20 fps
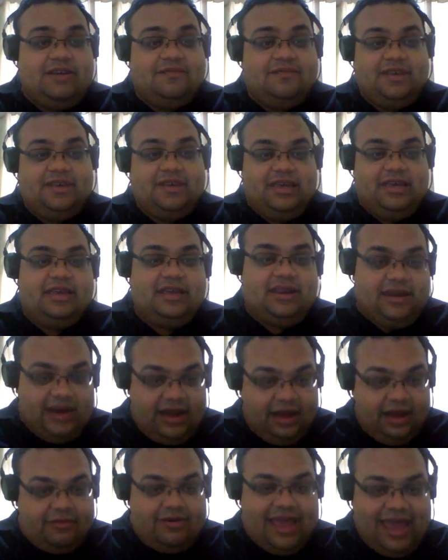E.
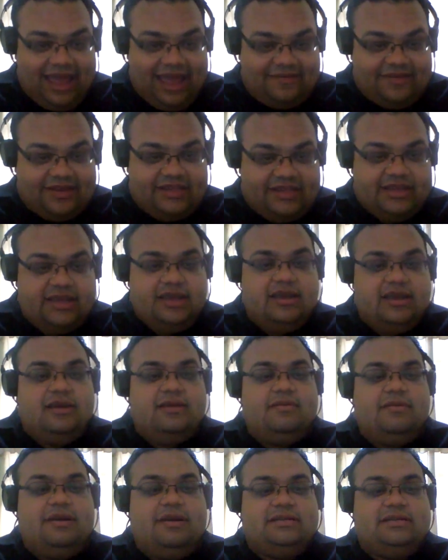Now we have it,
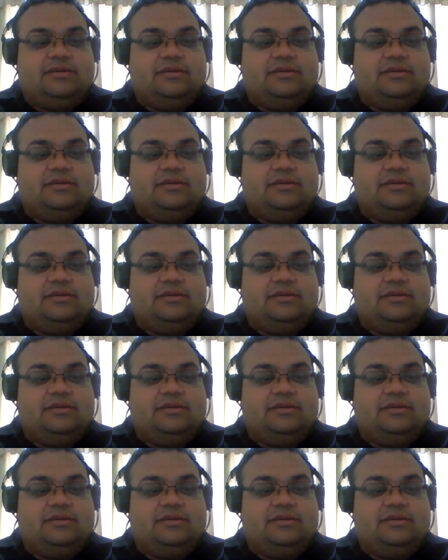right?